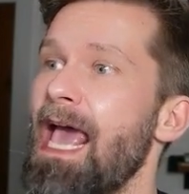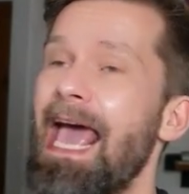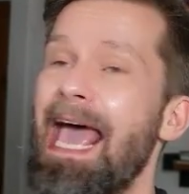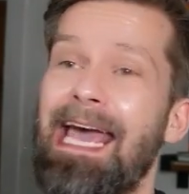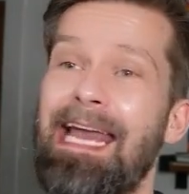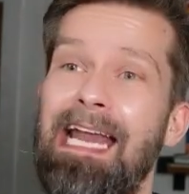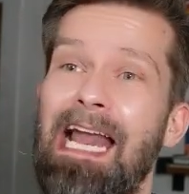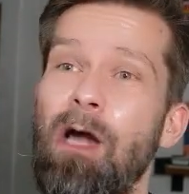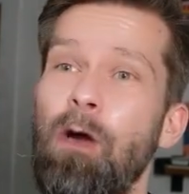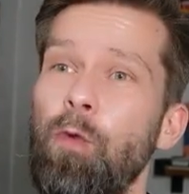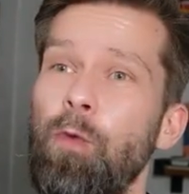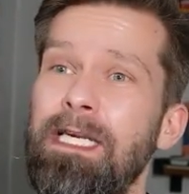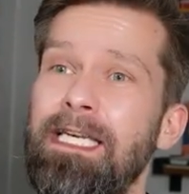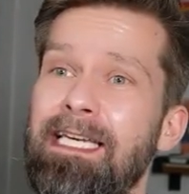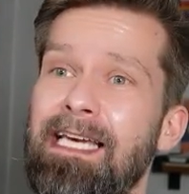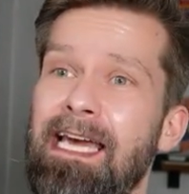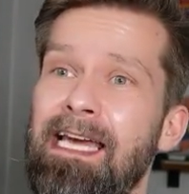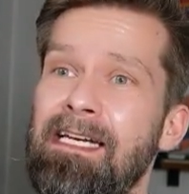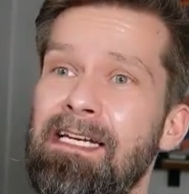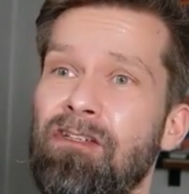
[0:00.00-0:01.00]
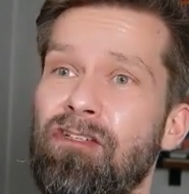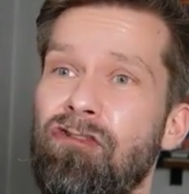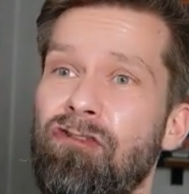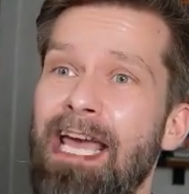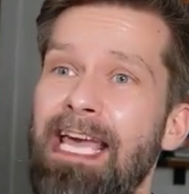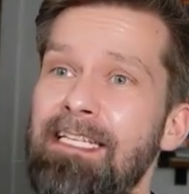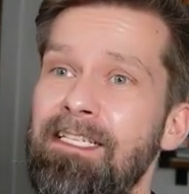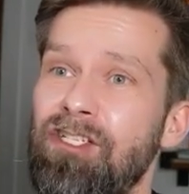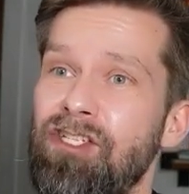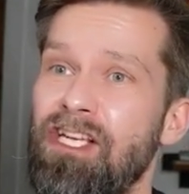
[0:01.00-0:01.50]
And now we can
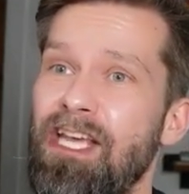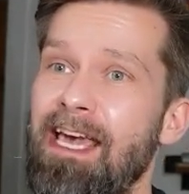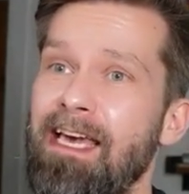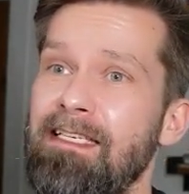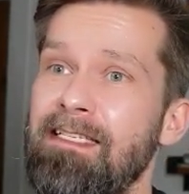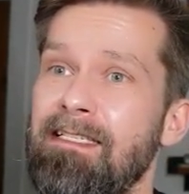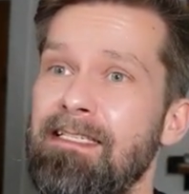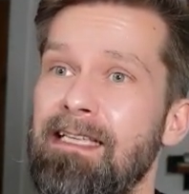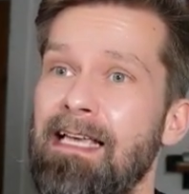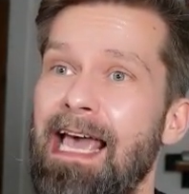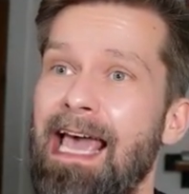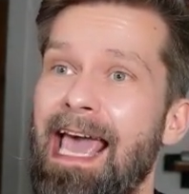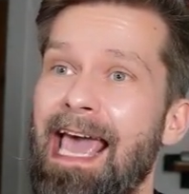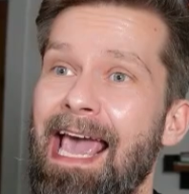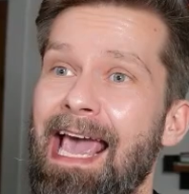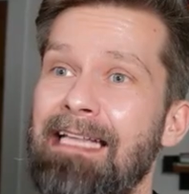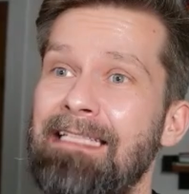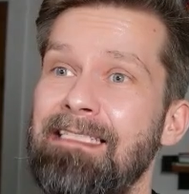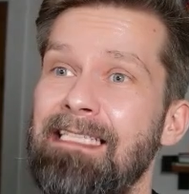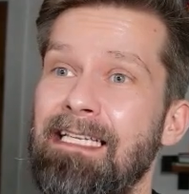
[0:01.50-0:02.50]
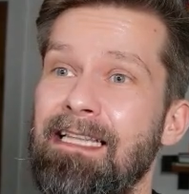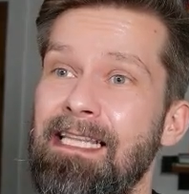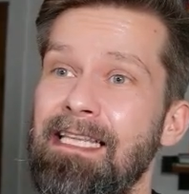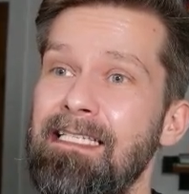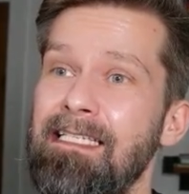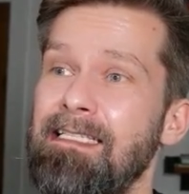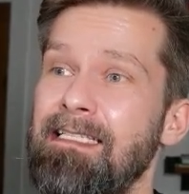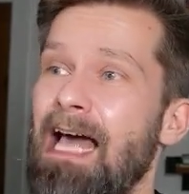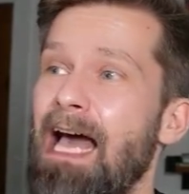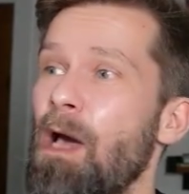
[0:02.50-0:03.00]
create checks, and
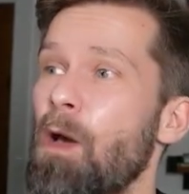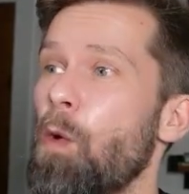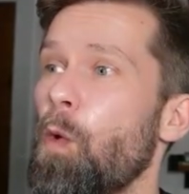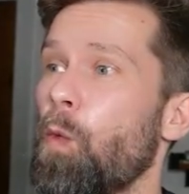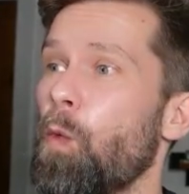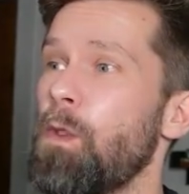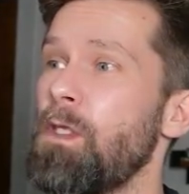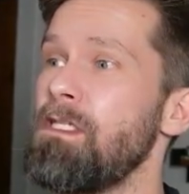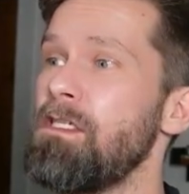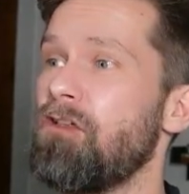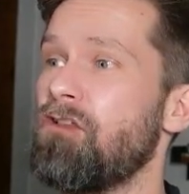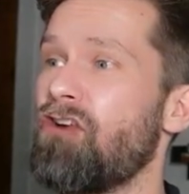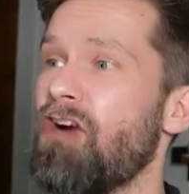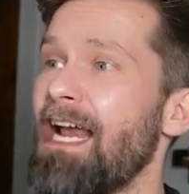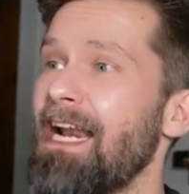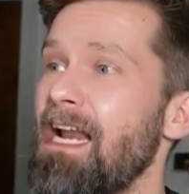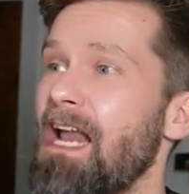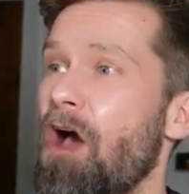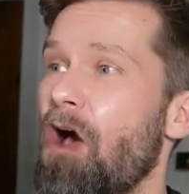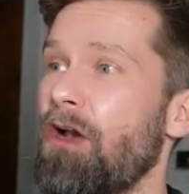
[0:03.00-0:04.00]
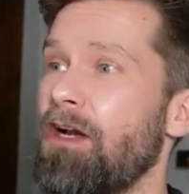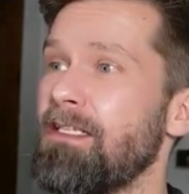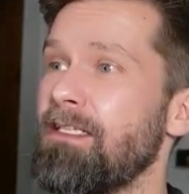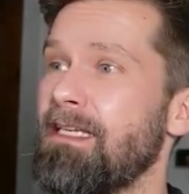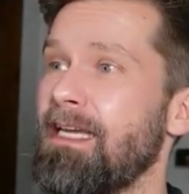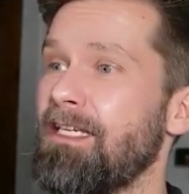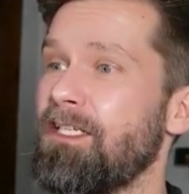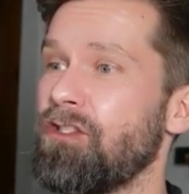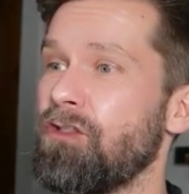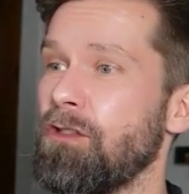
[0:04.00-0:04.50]
this now will run on a
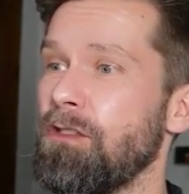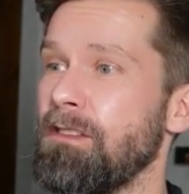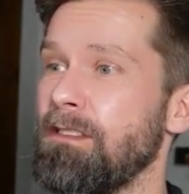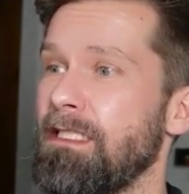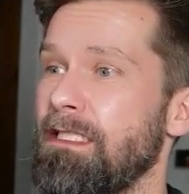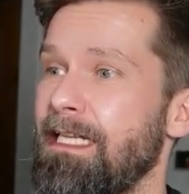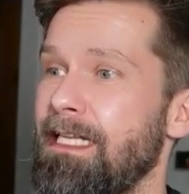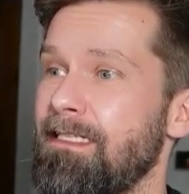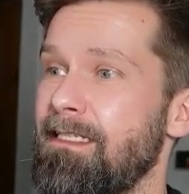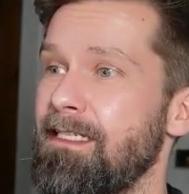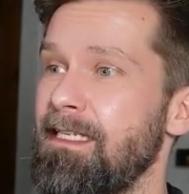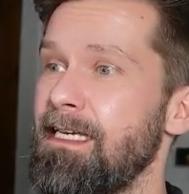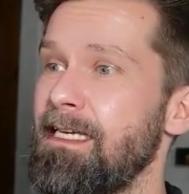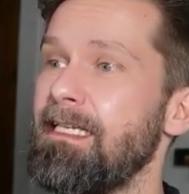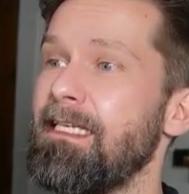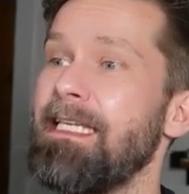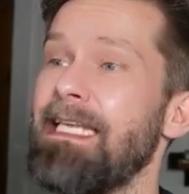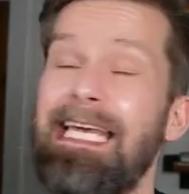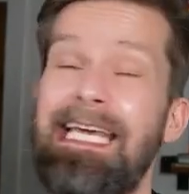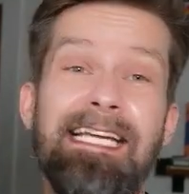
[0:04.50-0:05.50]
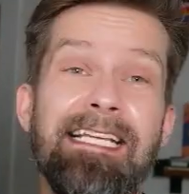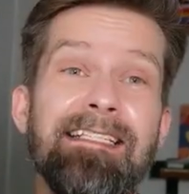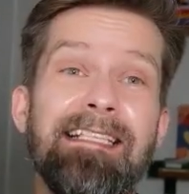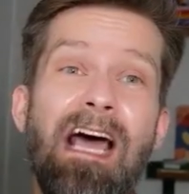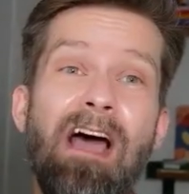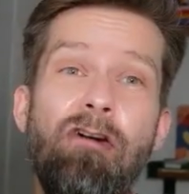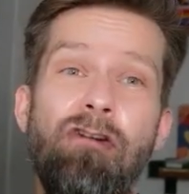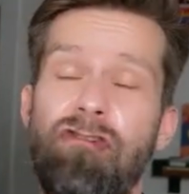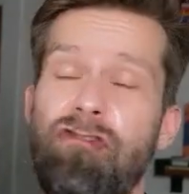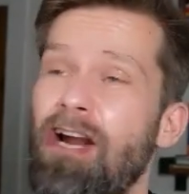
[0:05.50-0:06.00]
schedule. Let's see, it is
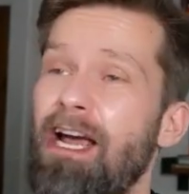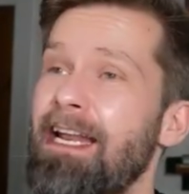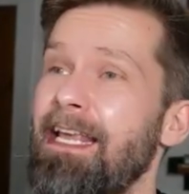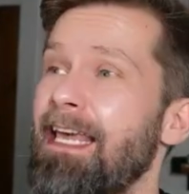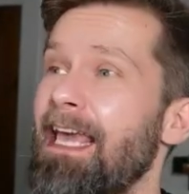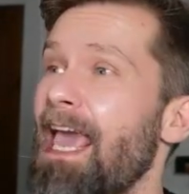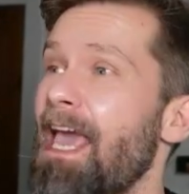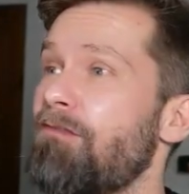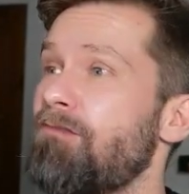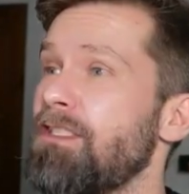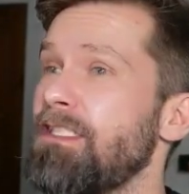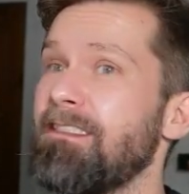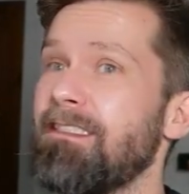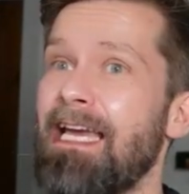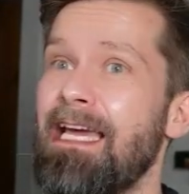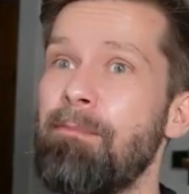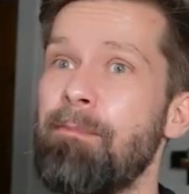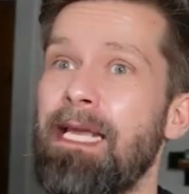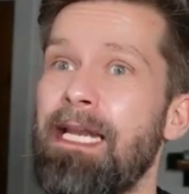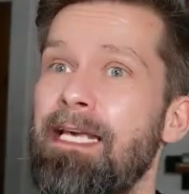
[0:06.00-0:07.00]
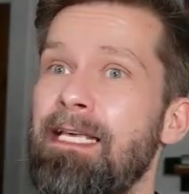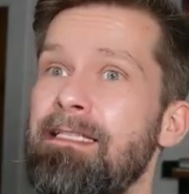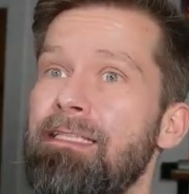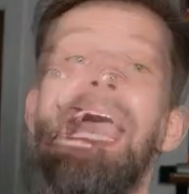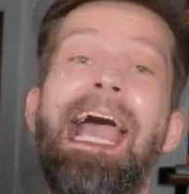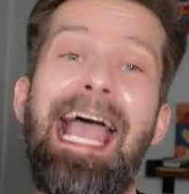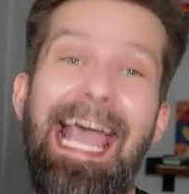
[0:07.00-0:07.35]
now running every 10 minutes.